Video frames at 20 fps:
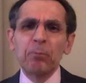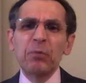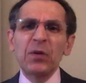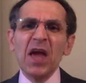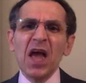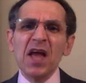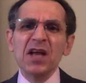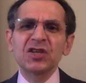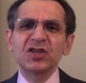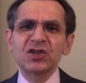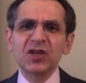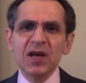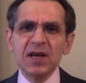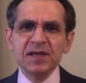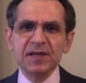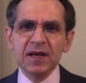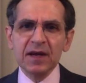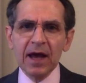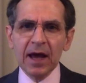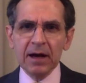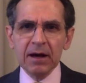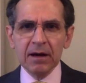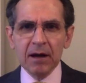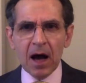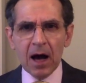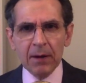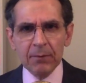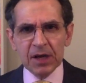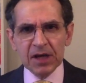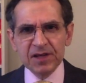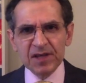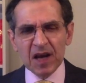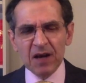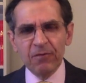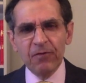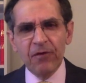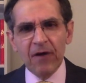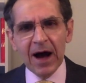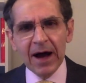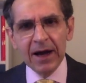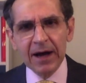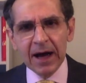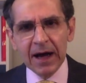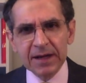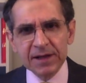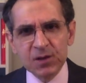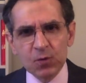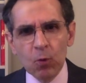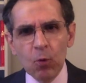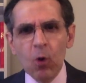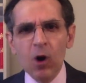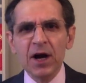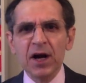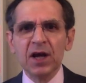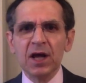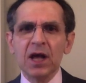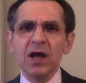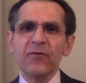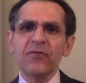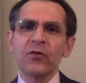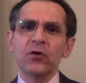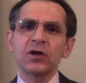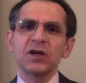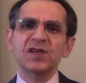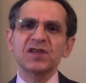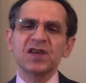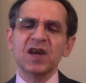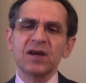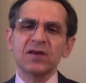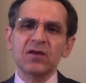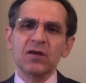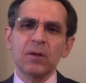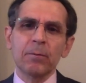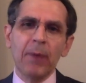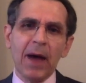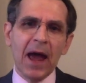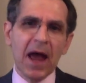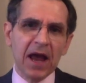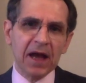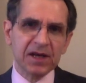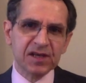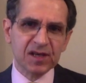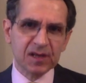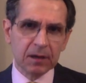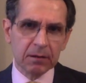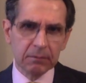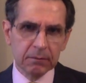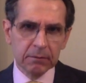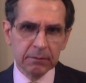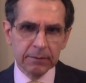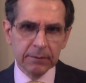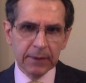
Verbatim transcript: PhDs in economics and finance working for the central banks